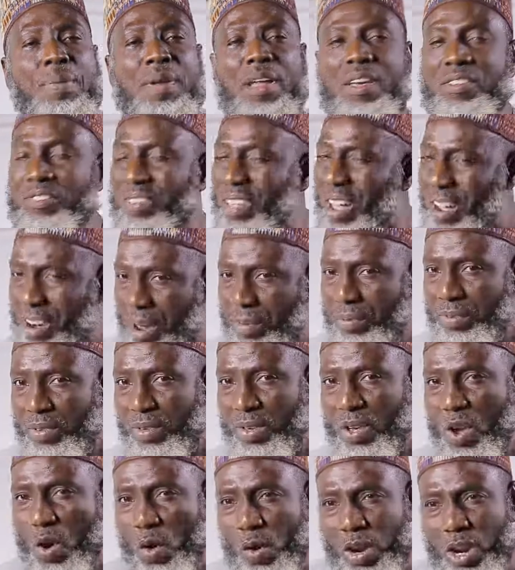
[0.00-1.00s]
places tariffs
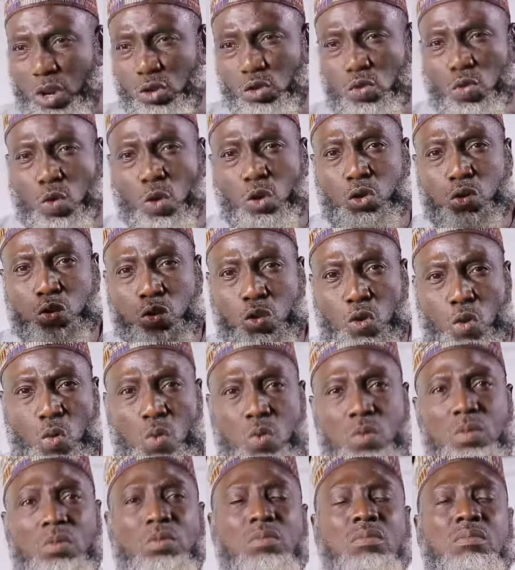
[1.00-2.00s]
in order to control
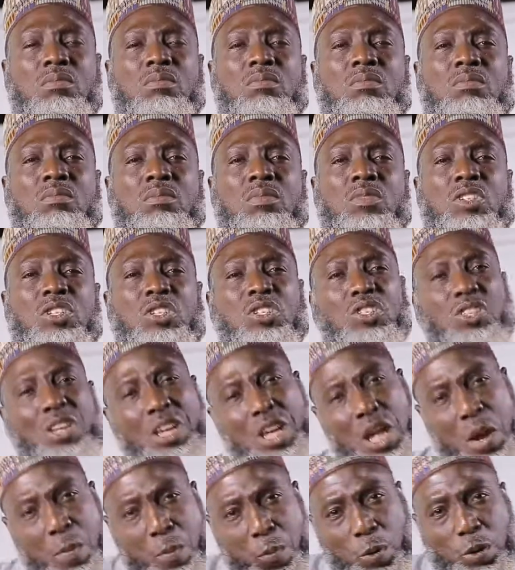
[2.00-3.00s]
the
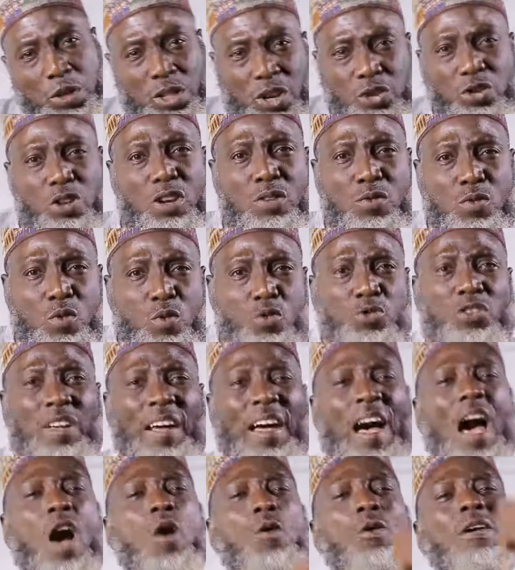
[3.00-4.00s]
importation of goods that
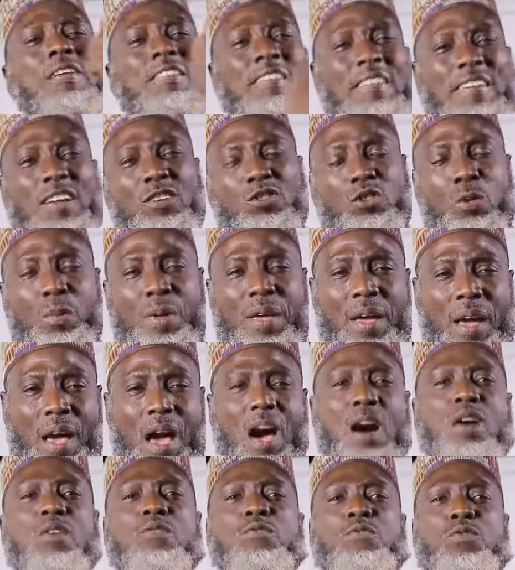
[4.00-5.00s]
are considered to be
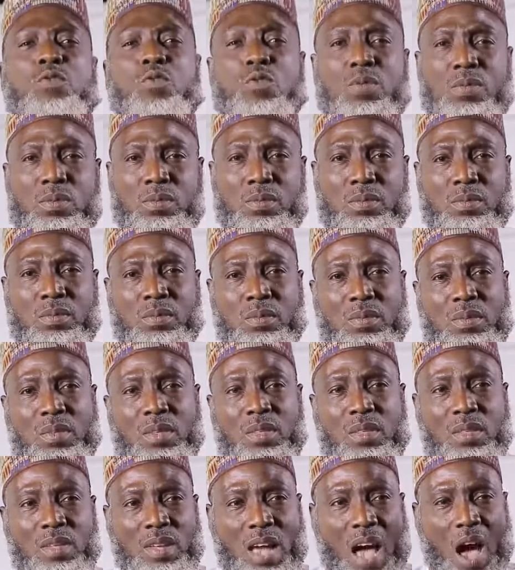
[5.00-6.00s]
harmful,
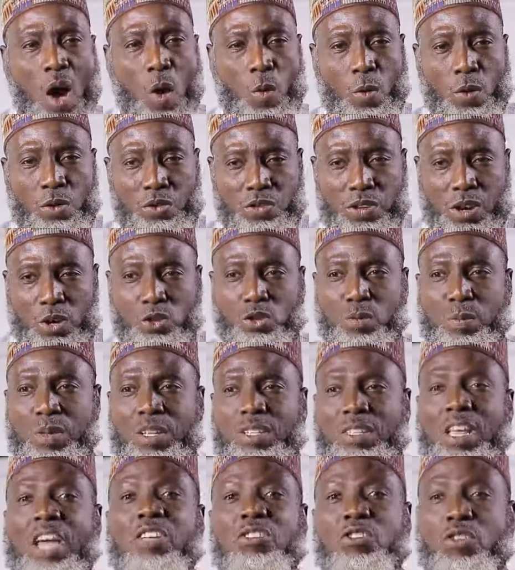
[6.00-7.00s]
that are considered to be
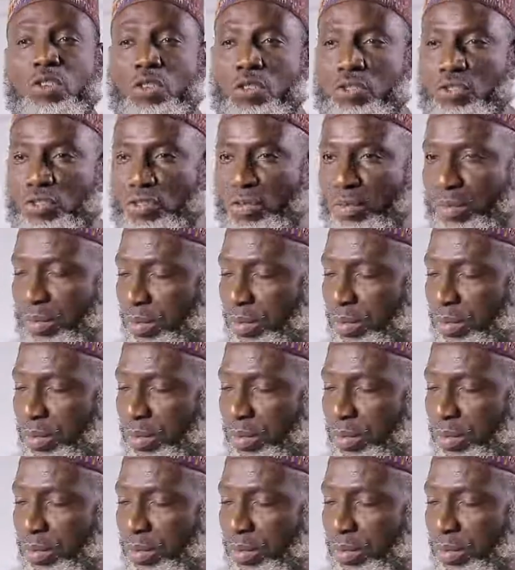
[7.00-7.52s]
dangerous.